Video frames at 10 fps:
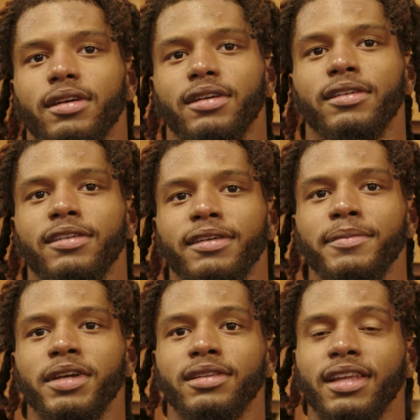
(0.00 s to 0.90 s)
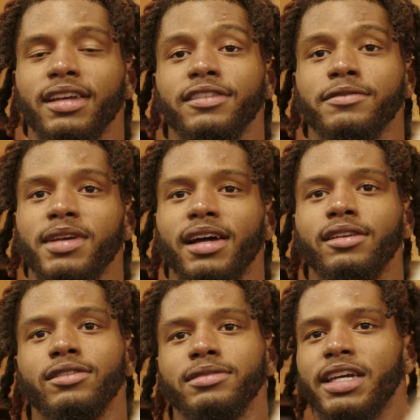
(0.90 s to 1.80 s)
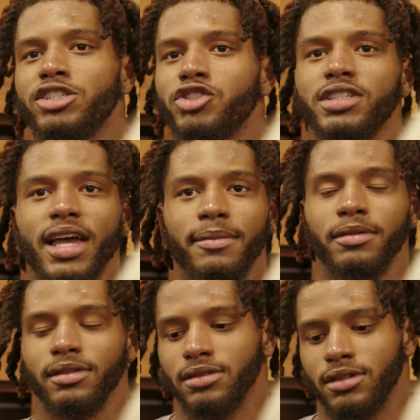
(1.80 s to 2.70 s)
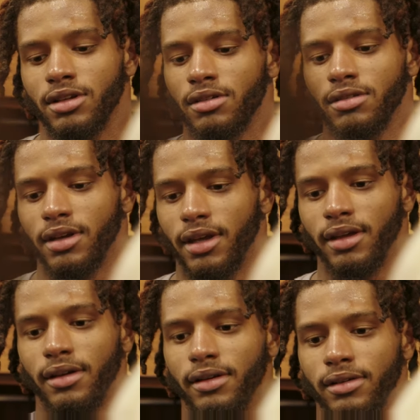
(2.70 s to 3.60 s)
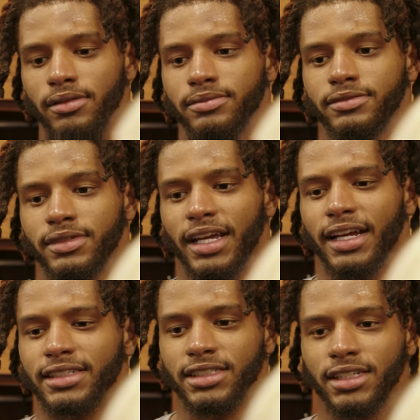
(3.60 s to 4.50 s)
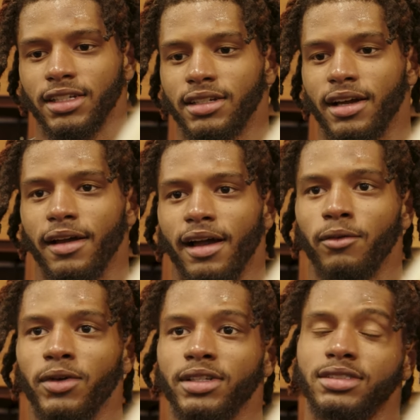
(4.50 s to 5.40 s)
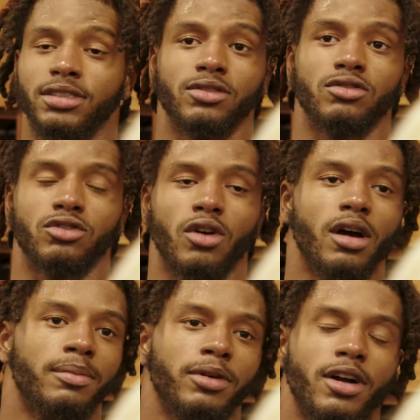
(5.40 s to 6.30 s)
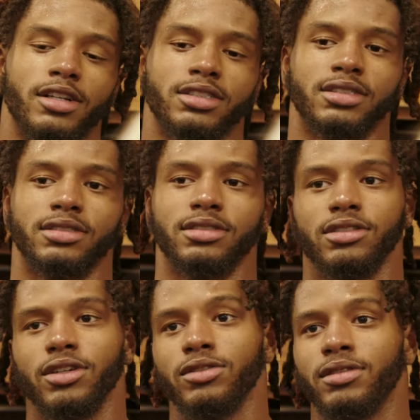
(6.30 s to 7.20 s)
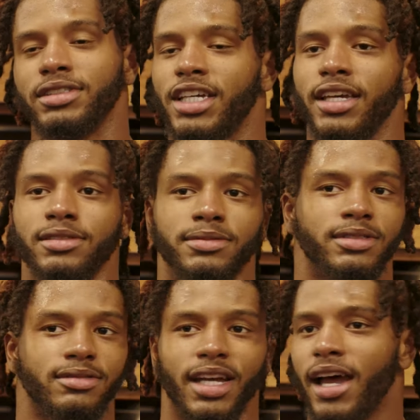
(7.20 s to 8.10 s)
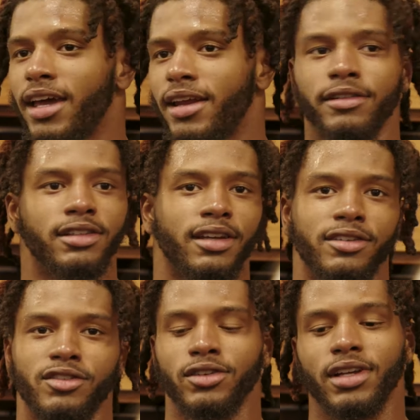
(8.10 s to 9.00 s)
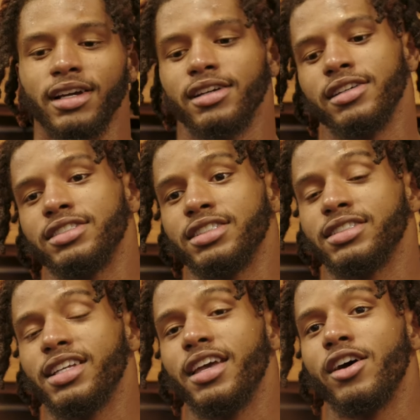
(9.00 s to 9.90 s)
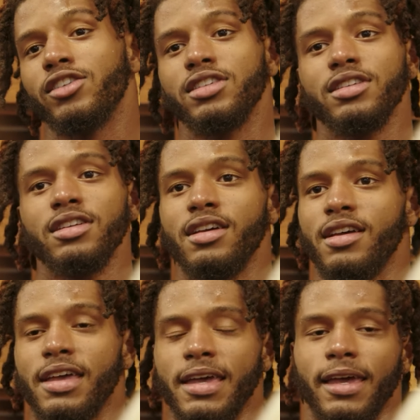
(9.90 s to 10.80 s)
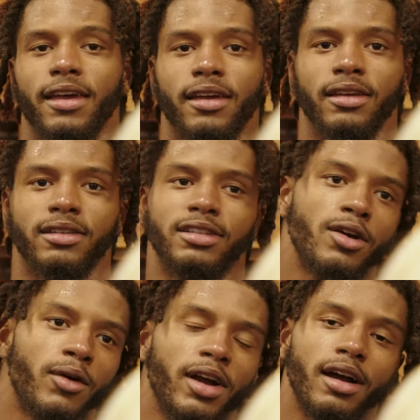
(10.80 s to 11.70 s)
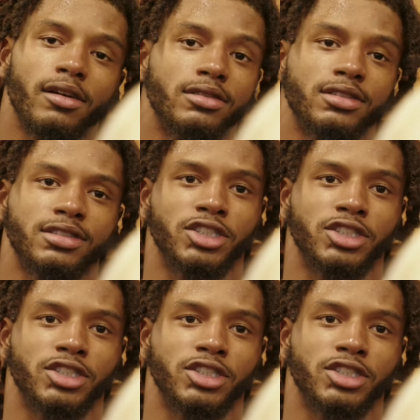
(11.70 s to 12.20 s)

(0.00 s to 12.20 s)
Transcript: Uh, I mean, the thing is, for me, I know injuries happen, you know, and um, like I said, I, I went to through all the precautions, you know, I changed diet, everything, you know, that I could to stay healthy, and it didn't work out.